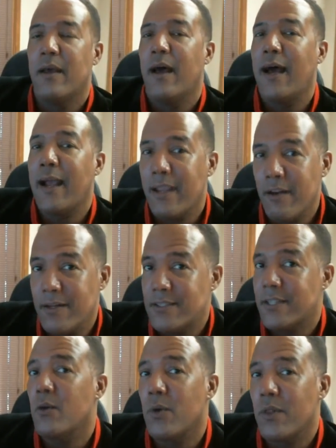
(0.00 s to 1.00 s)
I
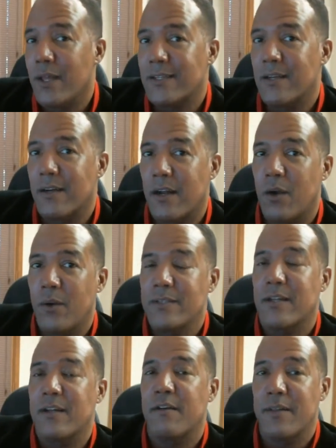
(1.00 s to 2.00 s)
guarantee you where that's going to go.
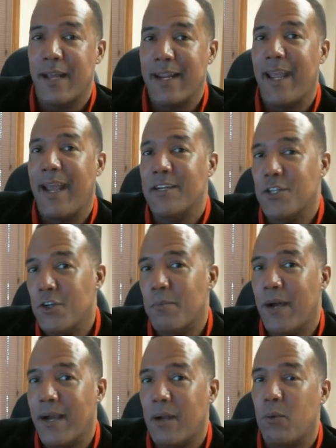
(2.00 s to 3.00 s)
It's going to that cash in your
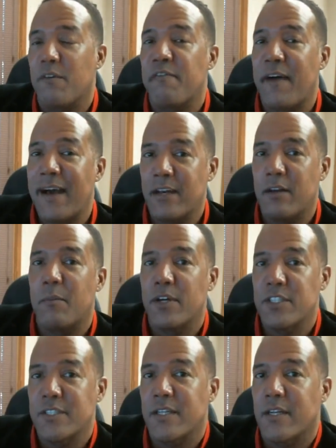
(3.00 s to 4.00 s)
pocket will find an
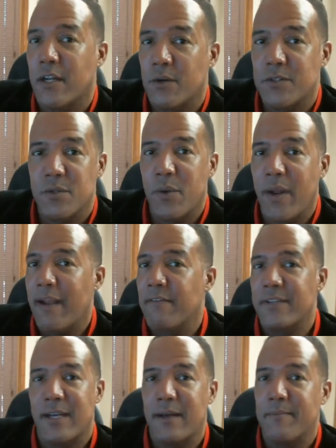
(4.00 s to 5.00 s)
emergency to go to
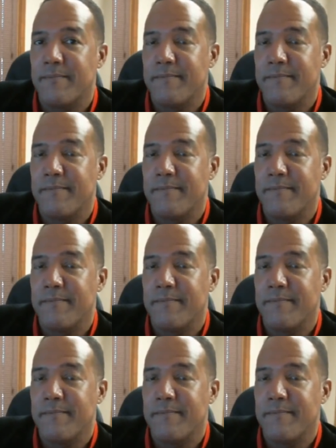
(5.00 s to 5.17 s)
every time.